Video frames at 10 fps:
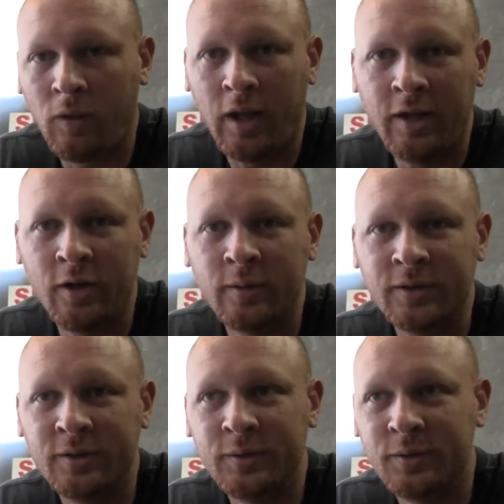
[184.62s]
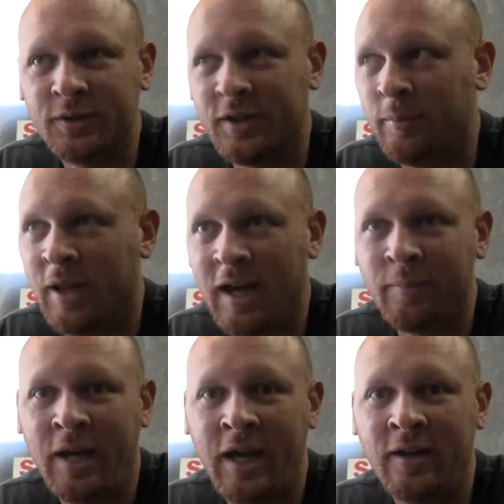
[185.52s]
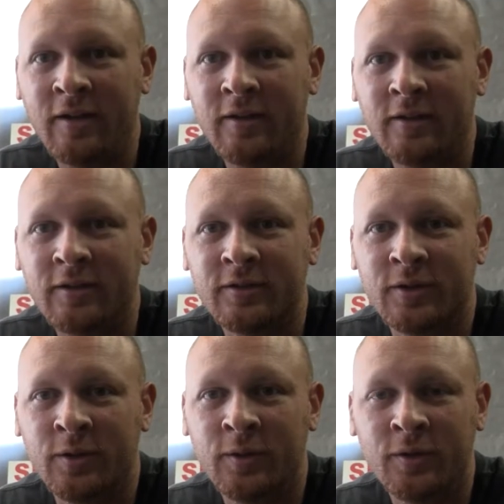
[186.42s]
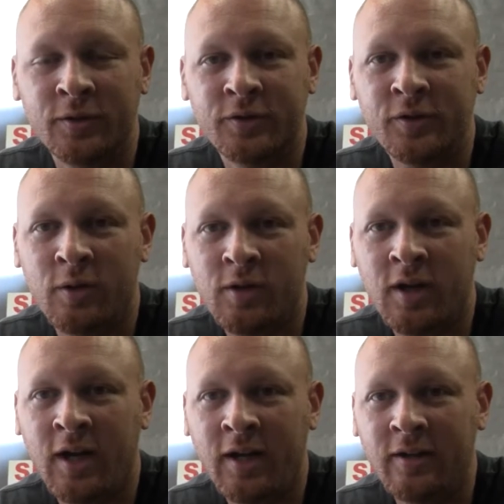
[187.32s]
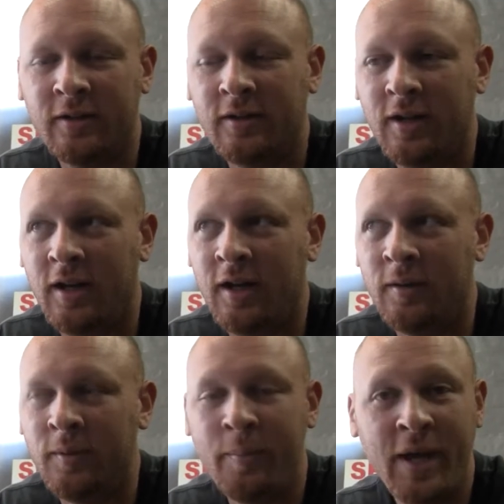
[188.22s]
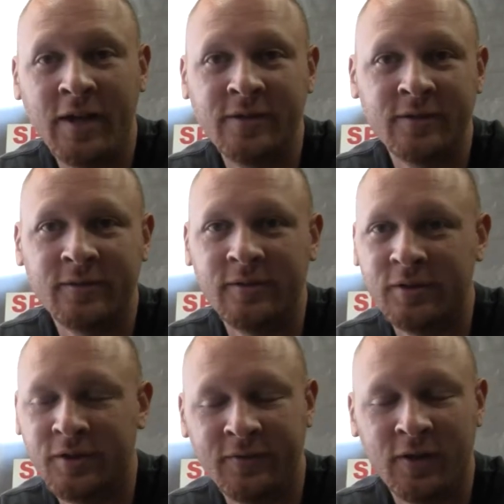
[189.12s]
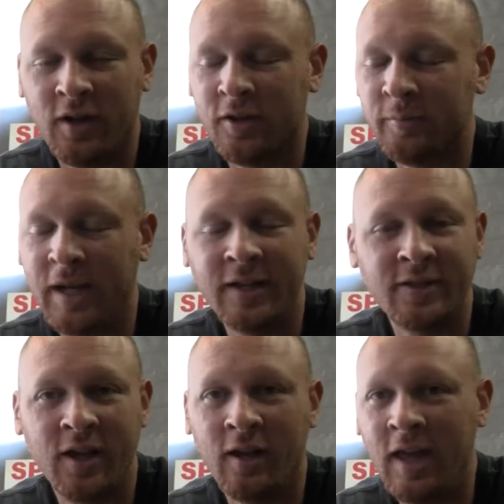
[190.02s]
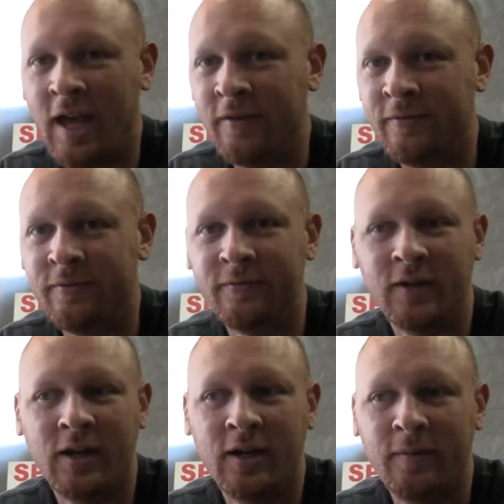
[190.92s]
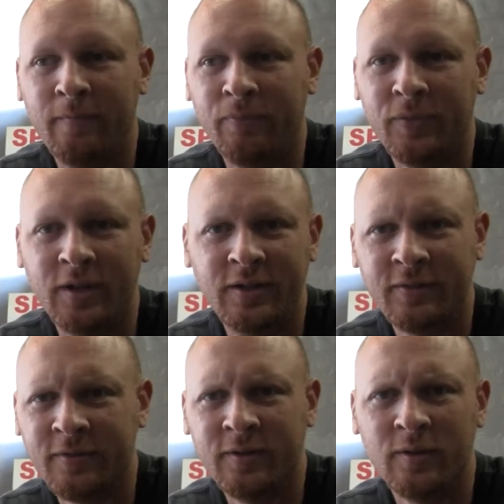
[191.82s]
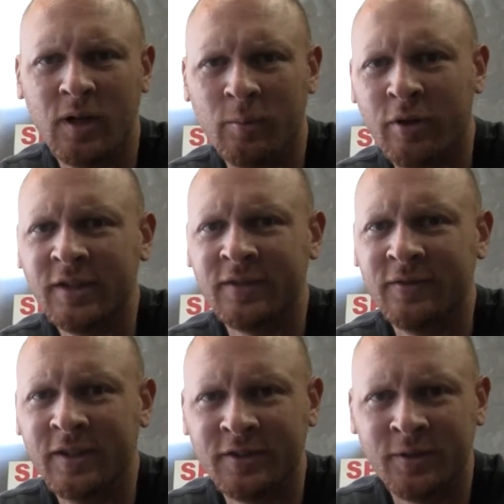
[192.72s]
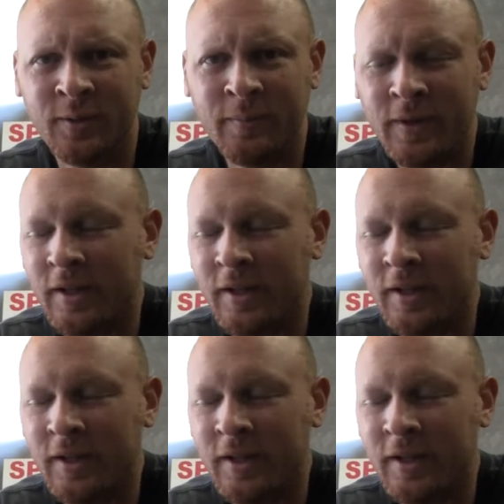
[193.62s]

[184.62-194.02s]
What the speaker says: and you always use a black pad, so there's no cut. The pads, there's different colored pads, they all have a different abrasiveness to them,